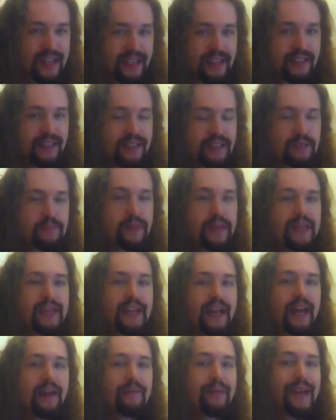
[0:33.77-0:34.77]
Technically
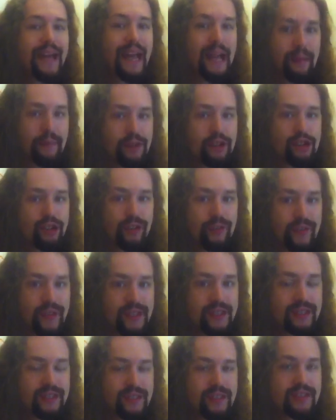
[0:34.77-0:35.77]
speaking, I am an amateur
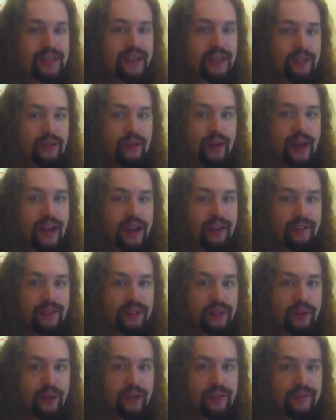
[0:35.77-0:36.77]
physicist. I do not have a
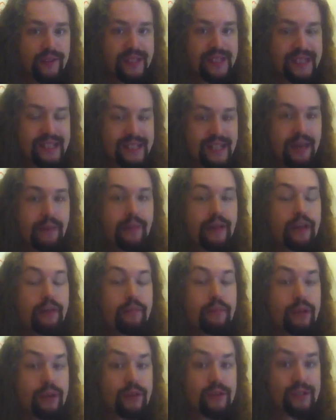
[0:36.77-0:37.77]
degree in physics. I am a
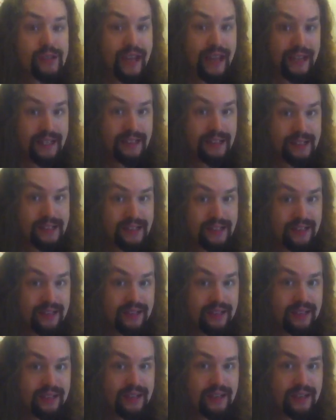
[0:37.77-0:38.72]
computer scientist.